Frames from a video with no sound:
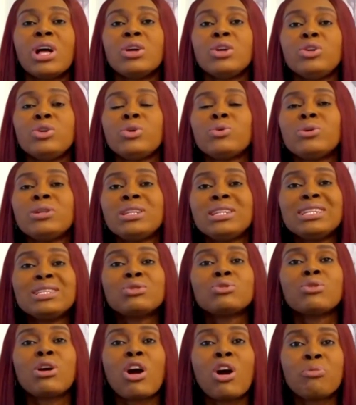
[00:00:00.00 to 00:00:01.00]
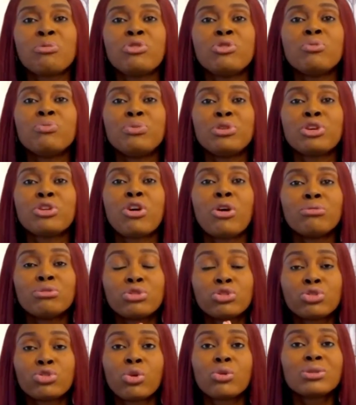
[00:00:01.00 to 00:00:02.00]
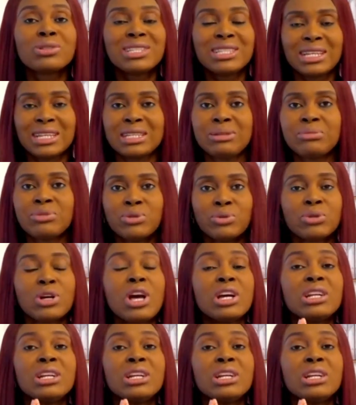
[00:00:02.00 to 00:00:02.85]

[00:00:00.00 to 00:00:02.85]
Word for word: You know, this will help you become so sellable.